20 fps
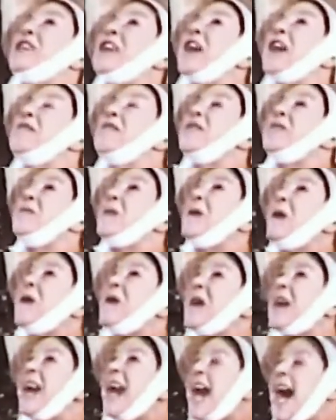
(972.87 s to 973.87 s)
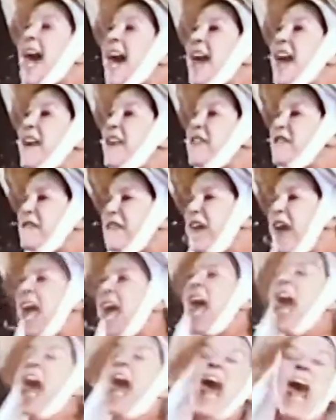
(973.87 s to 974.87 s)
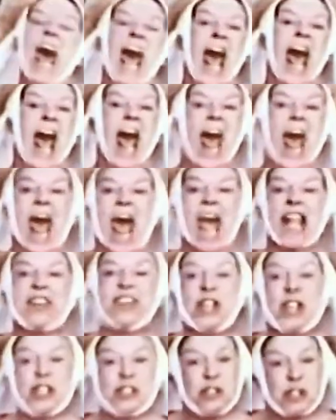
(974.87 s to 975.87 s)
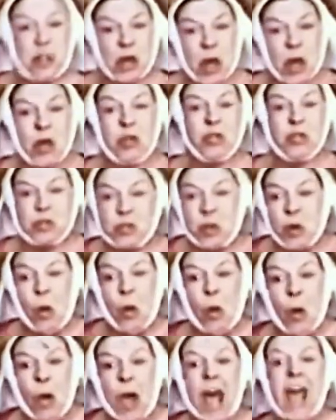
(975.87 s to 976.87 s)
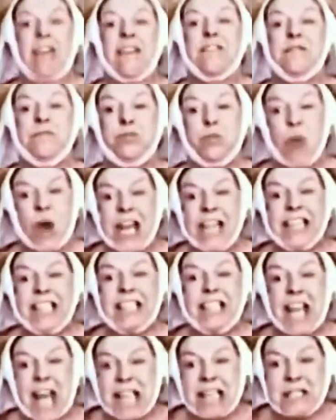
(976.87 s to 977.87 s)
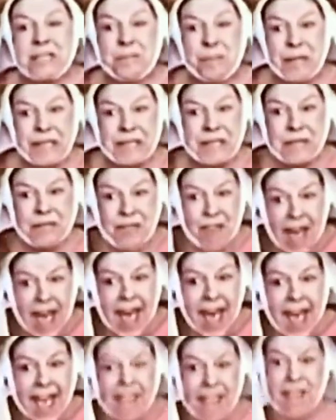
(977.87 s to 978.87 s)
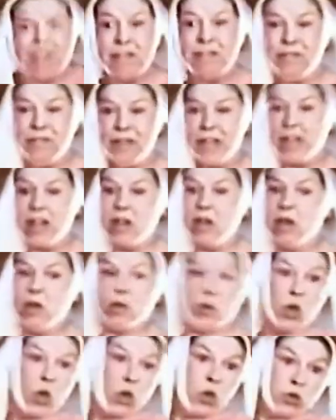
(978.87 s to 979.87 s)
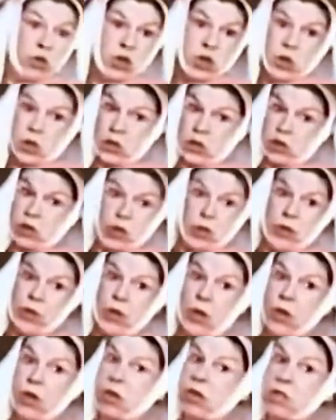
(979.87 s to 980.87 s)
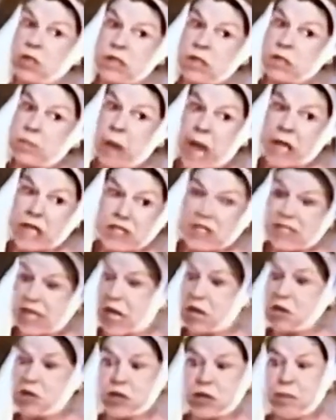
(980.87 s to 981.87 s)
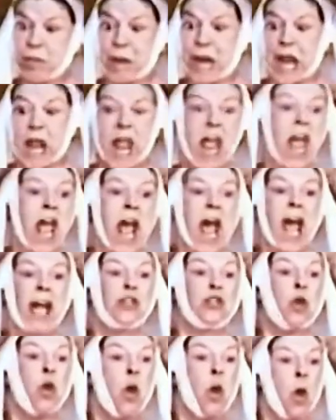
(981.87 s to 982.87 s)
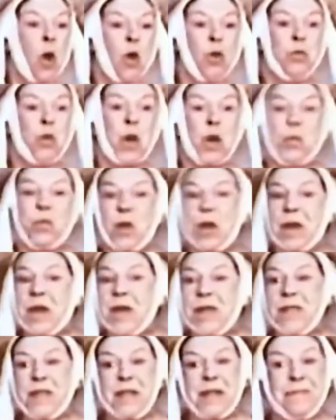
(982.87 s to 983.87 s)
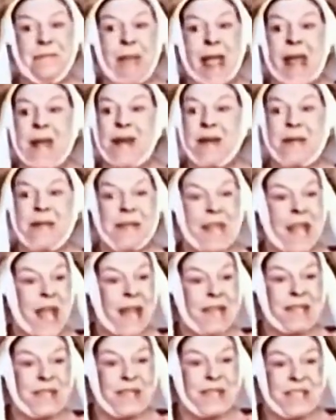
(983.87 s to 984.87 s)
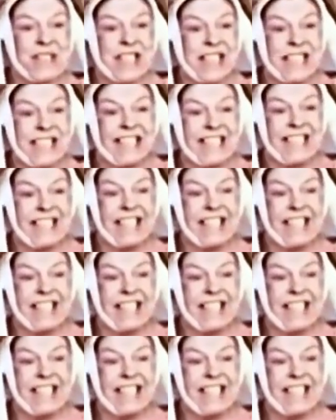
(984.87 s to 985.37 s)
forevermore alive, at the church door I've wedded husbands five, though church authorities might censure me, and all were worthy men in their degree.